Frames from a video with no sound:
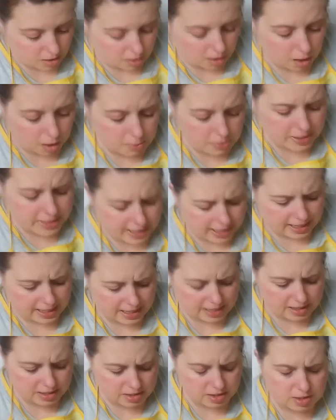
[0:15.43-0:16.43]
I would
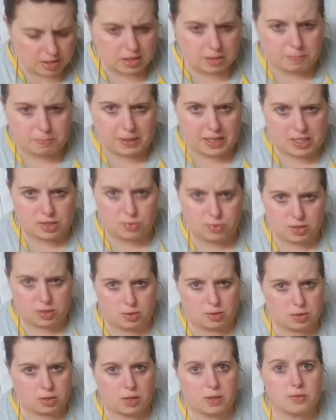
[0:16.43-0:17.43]
get the best
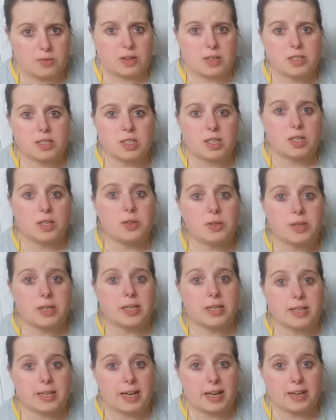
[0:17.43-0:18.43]
risotto rice that you
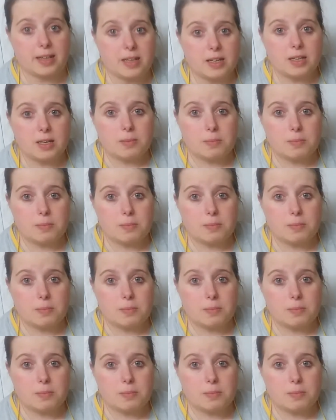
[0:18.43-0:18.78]
can get.